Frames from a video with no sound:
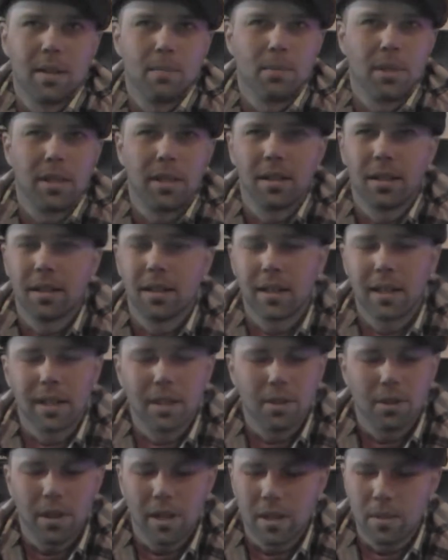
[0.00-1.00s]
I mean, it, you
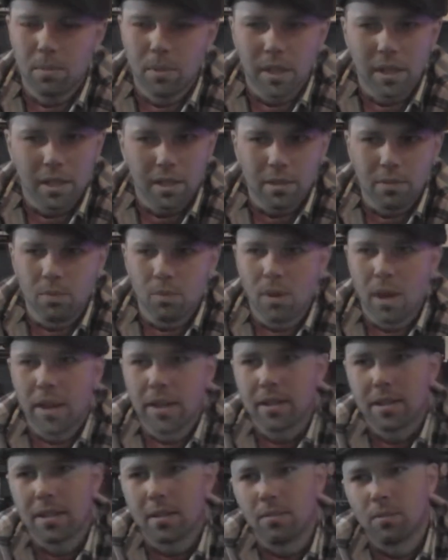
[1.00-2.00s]
know, anybody could
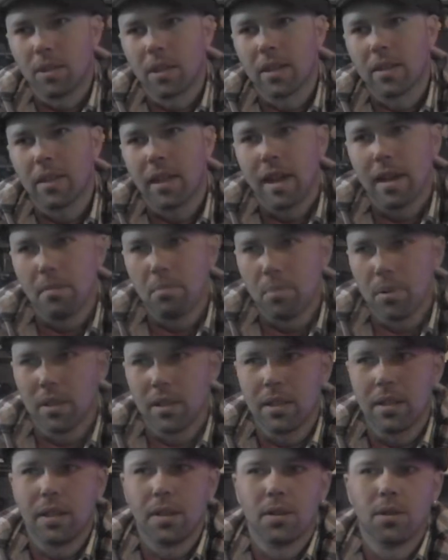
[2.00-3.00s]
write something like that,
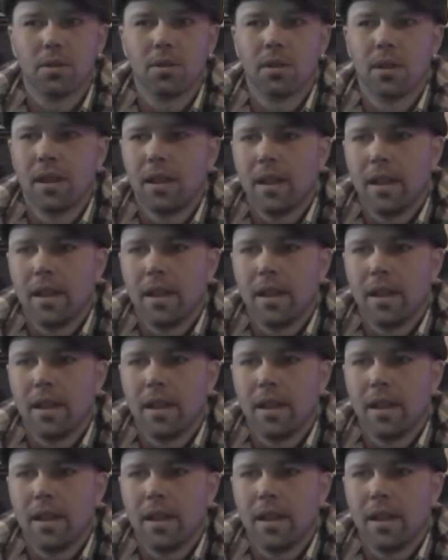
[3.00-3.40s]
but, you know,